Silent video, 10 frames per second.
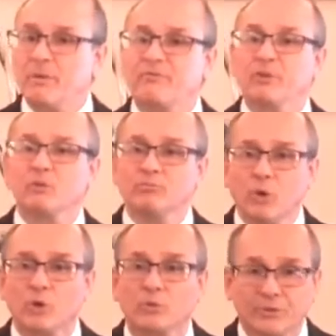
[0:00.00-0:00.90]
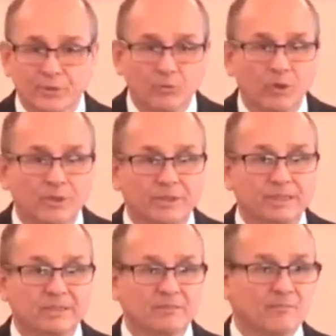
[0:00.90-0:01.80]
be filled more with the Word.
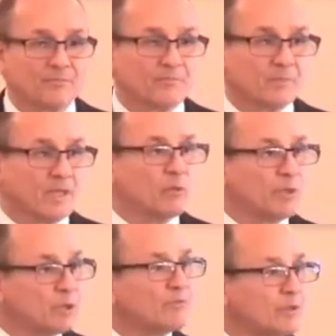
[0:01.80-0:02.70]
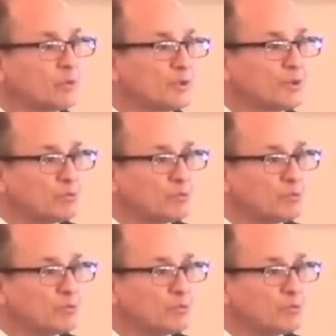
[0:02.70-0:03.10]
And when you're filled with the